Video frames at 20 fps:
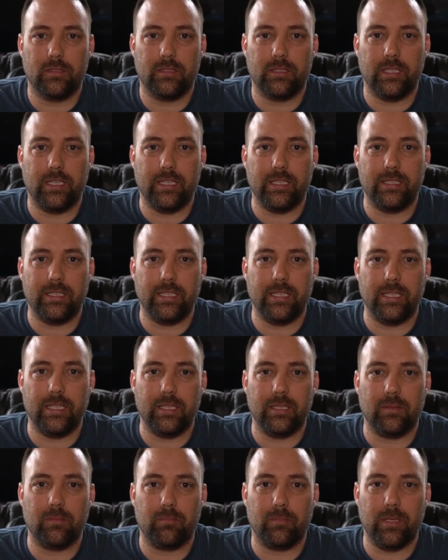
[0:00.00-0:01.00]

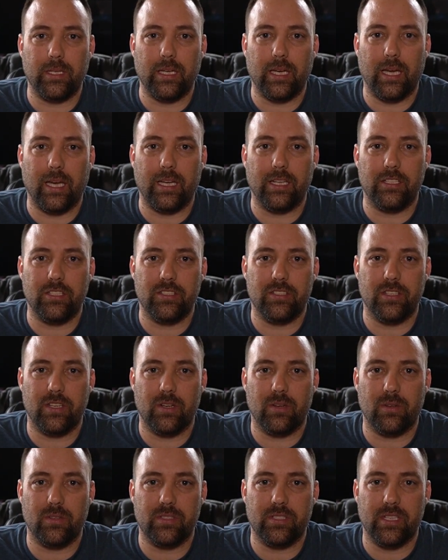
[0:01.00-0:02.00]

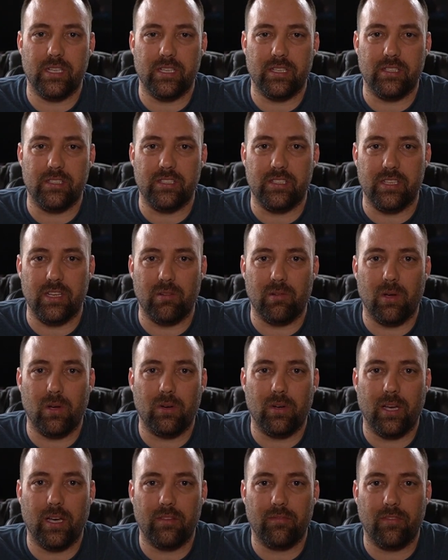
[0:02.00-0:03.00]

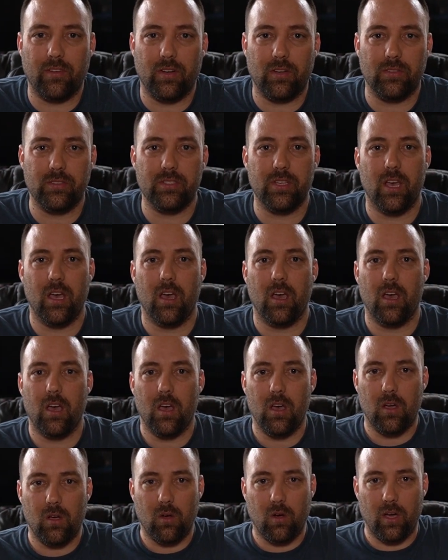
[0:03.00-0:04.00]
BH060 headphones.
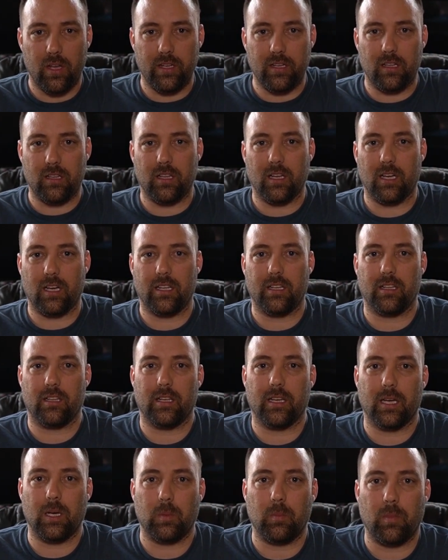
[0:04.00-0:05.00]
Go ahead and click on the
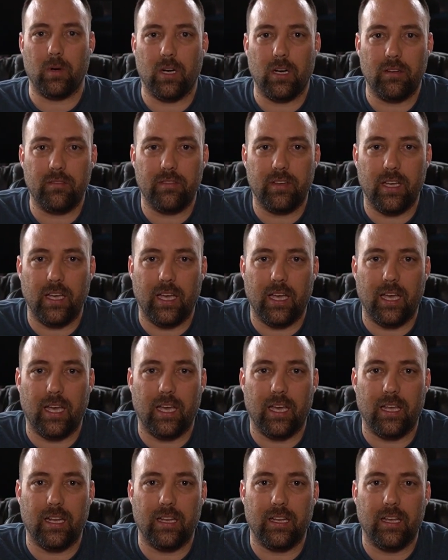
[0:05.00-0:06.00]
link above
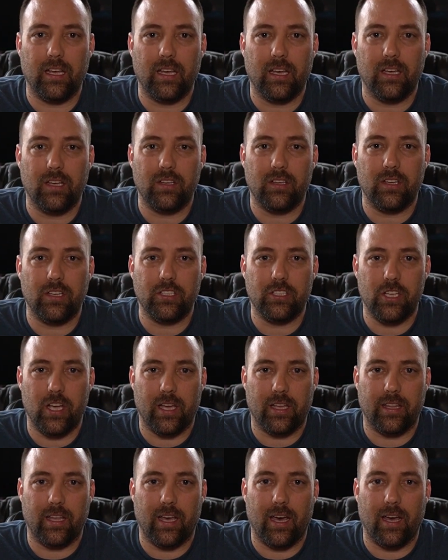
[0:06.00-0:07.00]
and you can
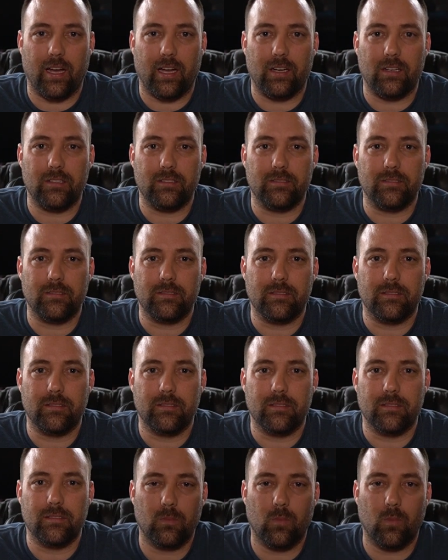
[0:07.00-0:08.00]
check that out.
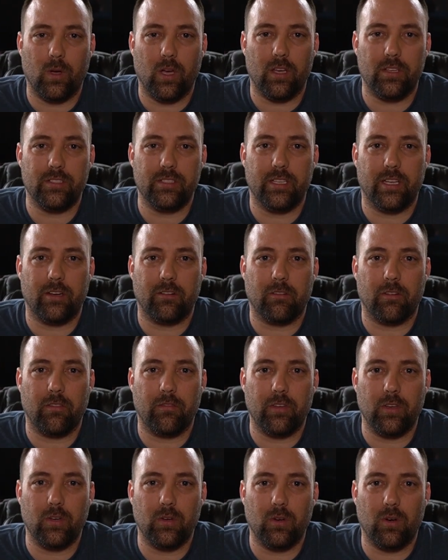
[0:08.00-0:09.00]
We also did a
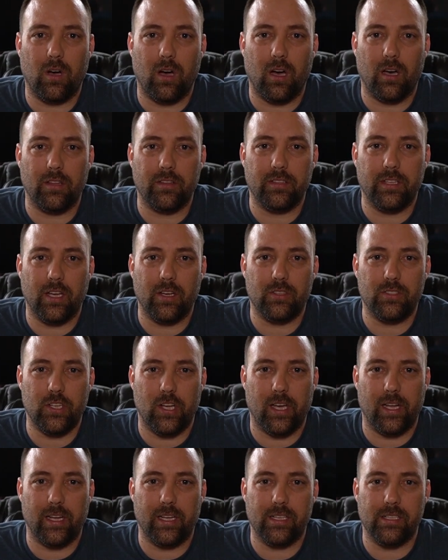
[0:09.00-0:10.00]
review on
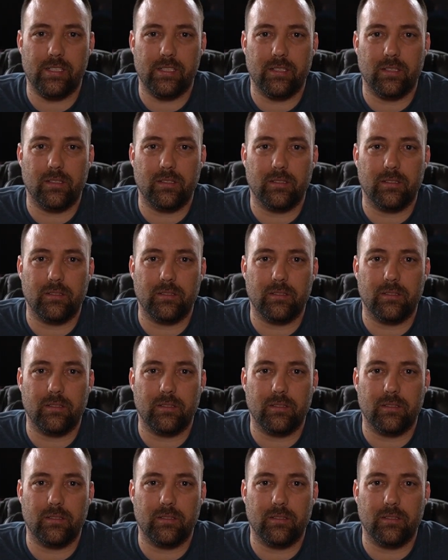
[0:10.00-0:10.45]
TaoTronics